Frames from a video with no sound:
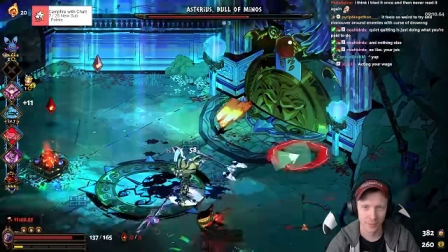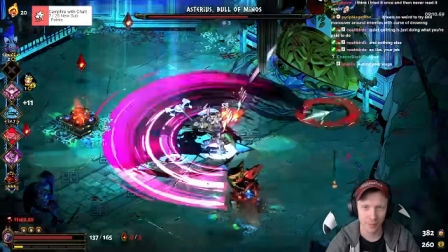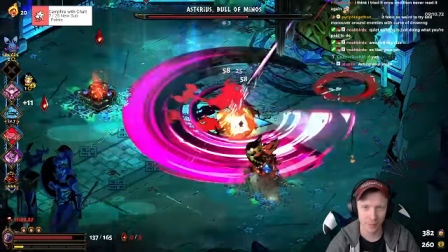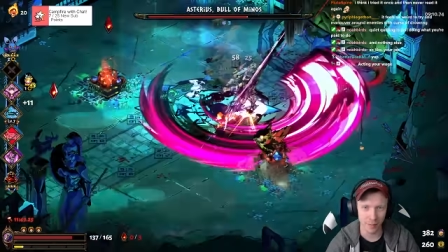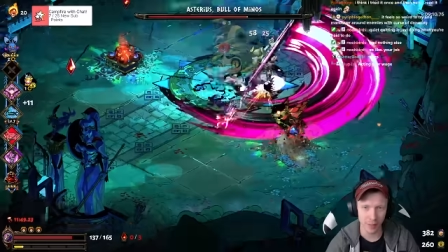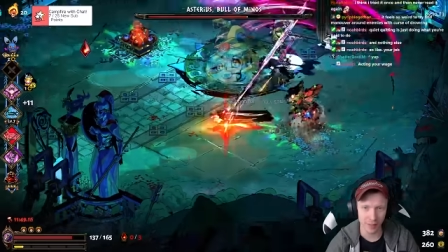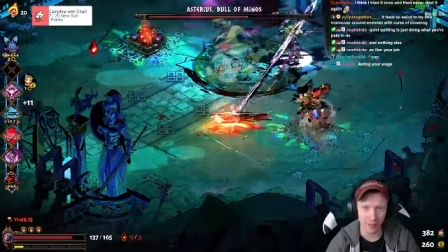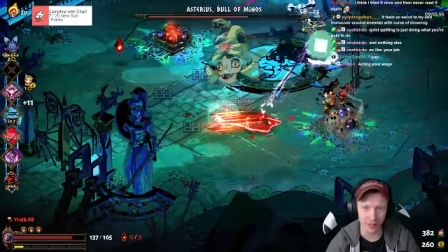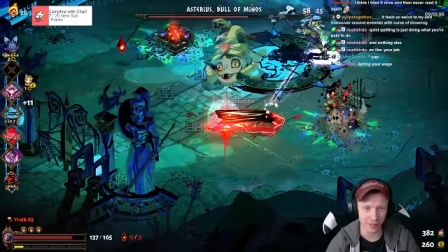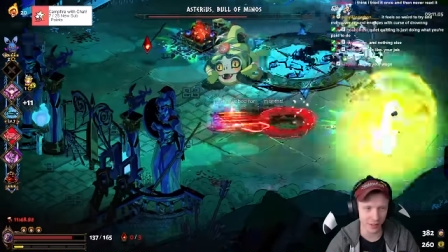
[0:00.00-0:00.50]

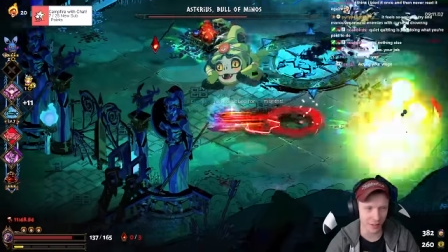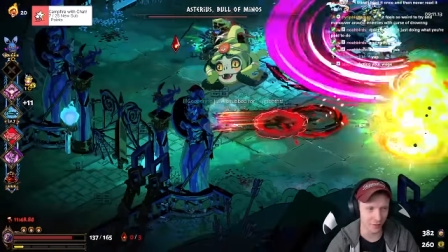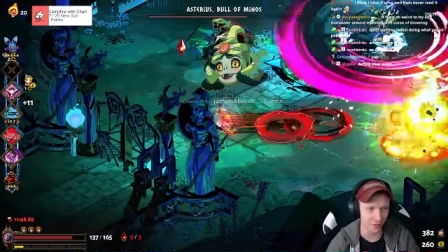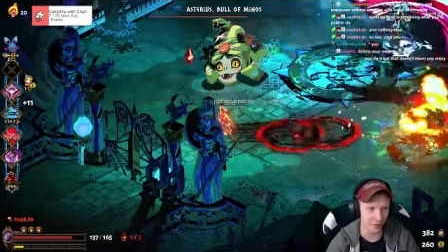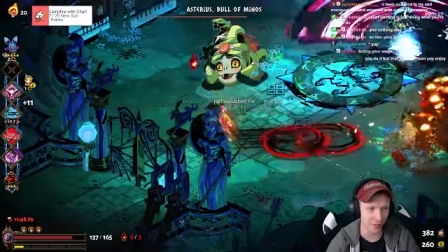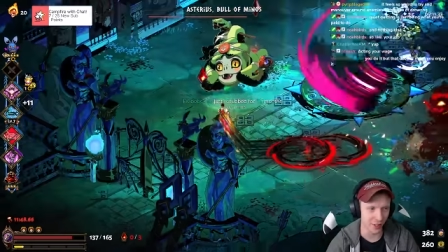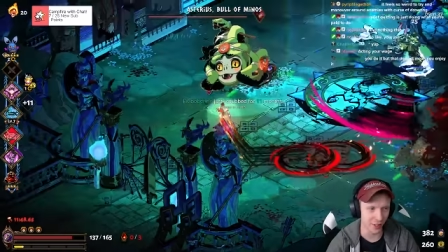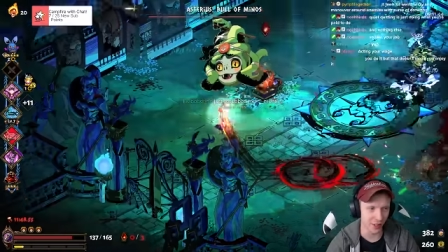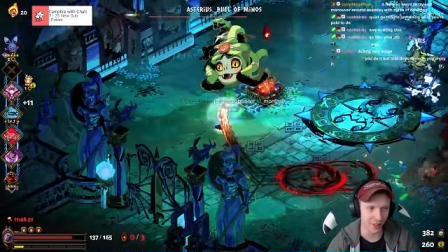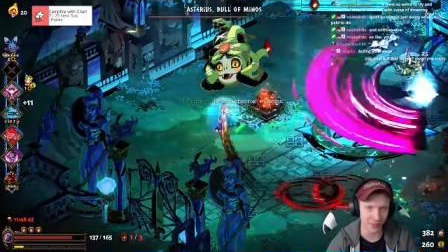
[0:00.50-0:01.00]
meta
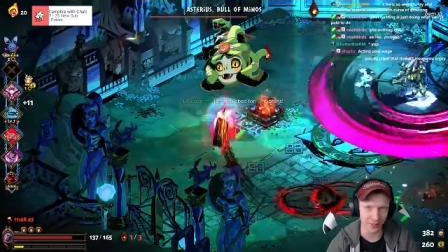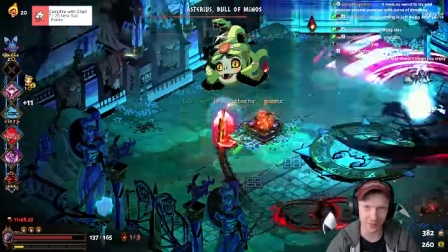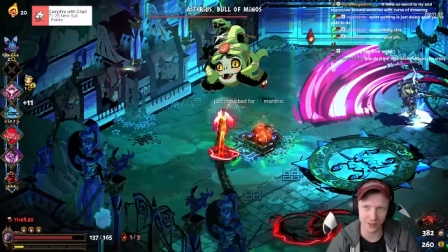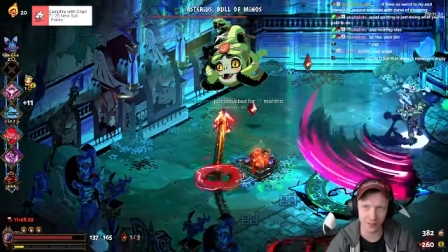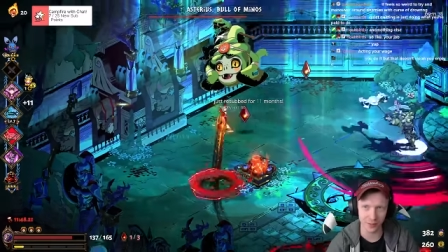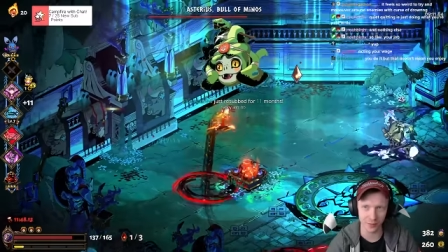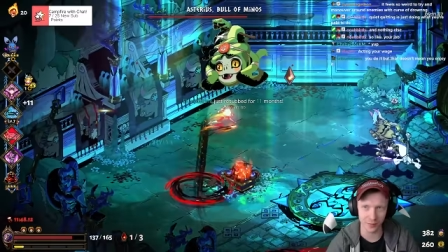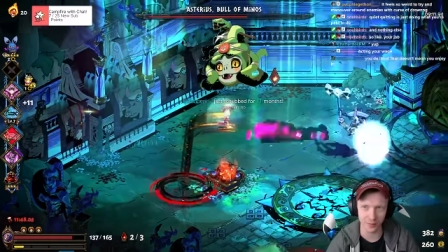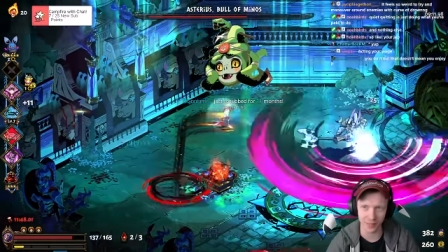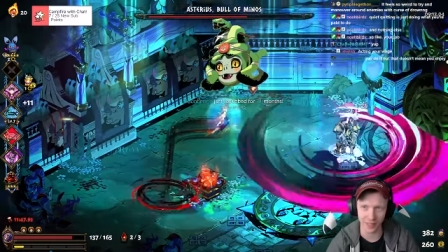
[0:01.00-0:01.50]
lives on or
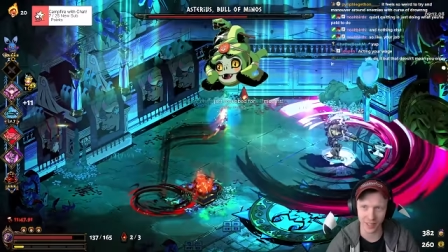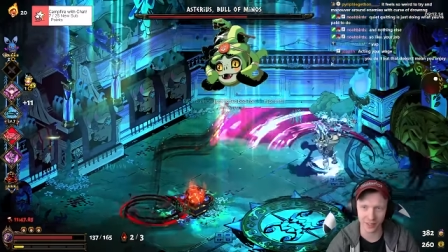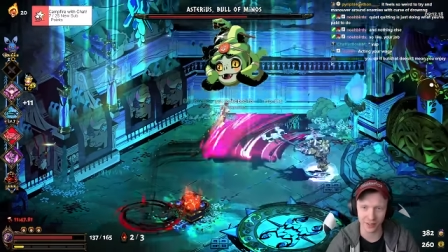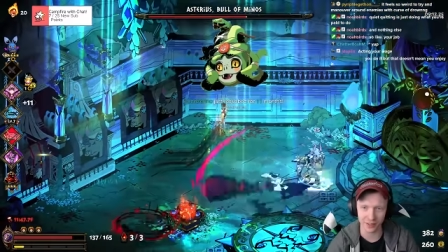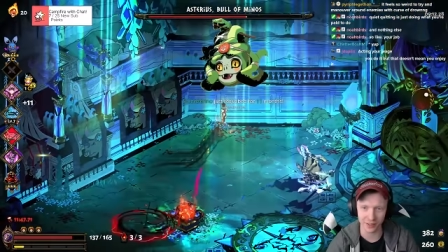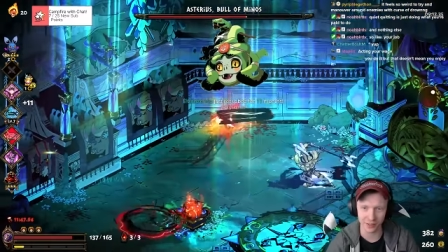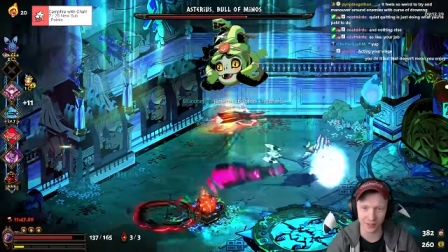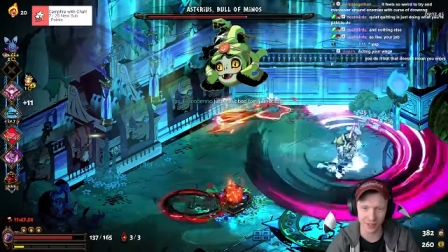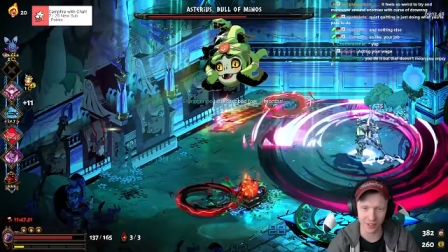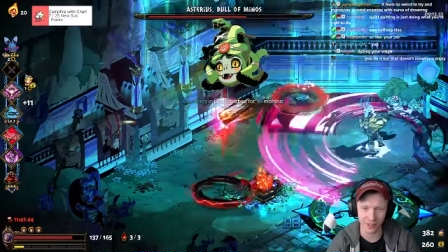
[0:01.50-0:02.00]
something. I
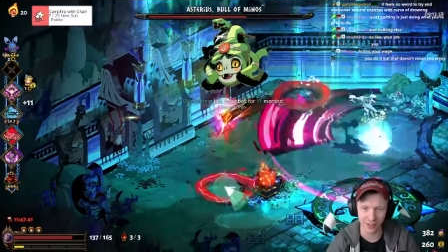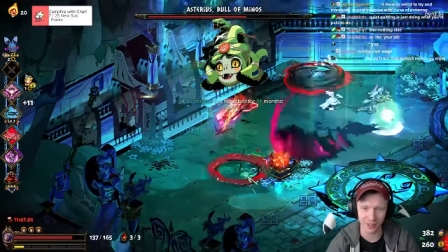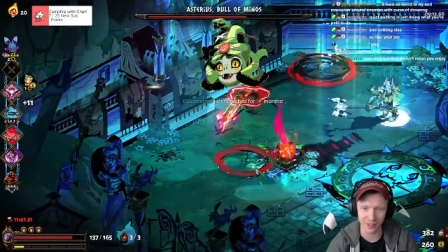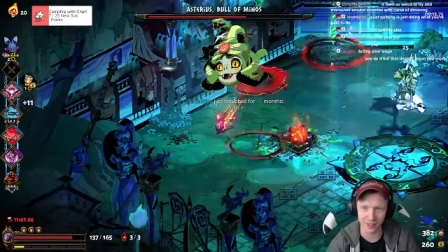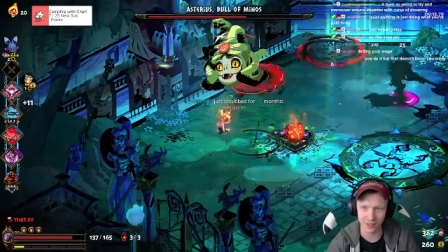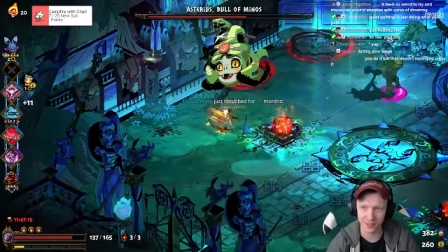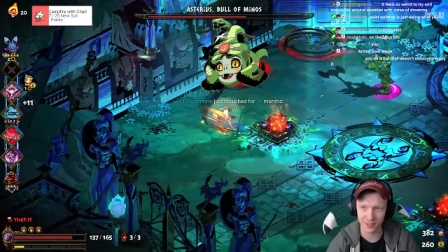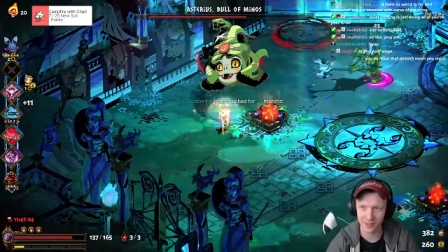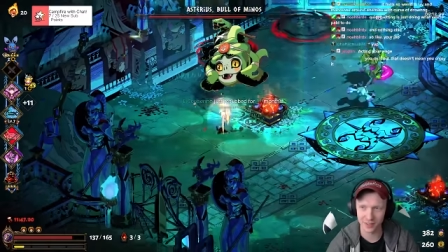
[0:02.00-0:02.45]
don't even know.